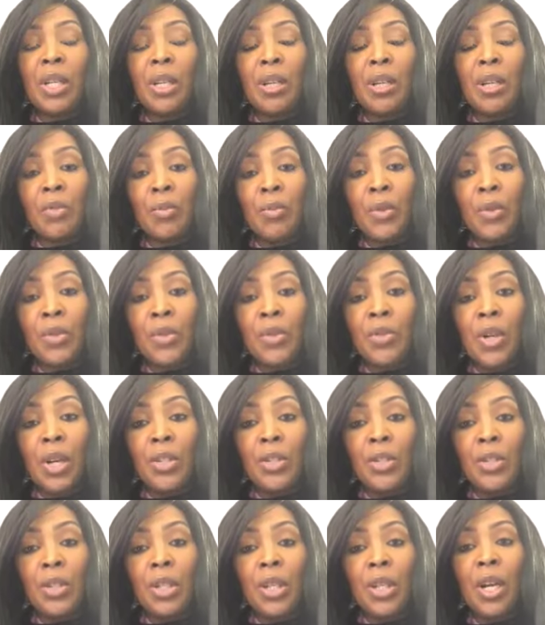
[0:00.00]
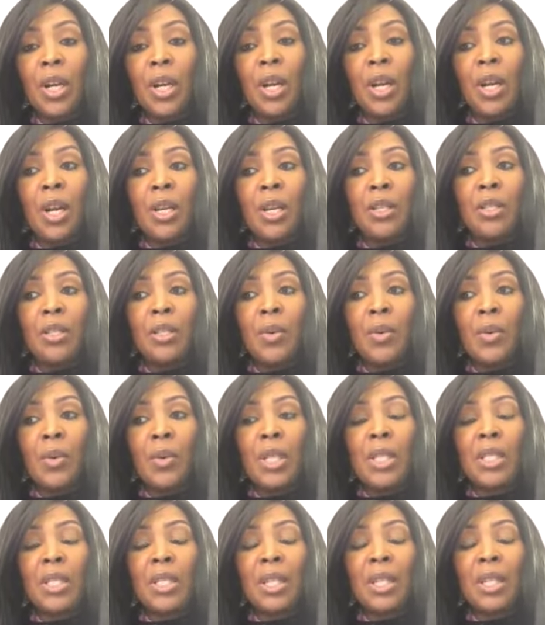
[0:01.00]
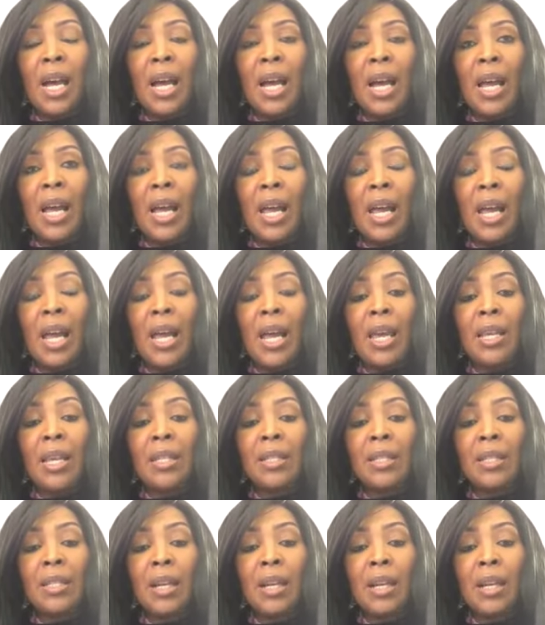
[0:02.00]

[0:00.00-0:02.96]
infrastructure so it's not as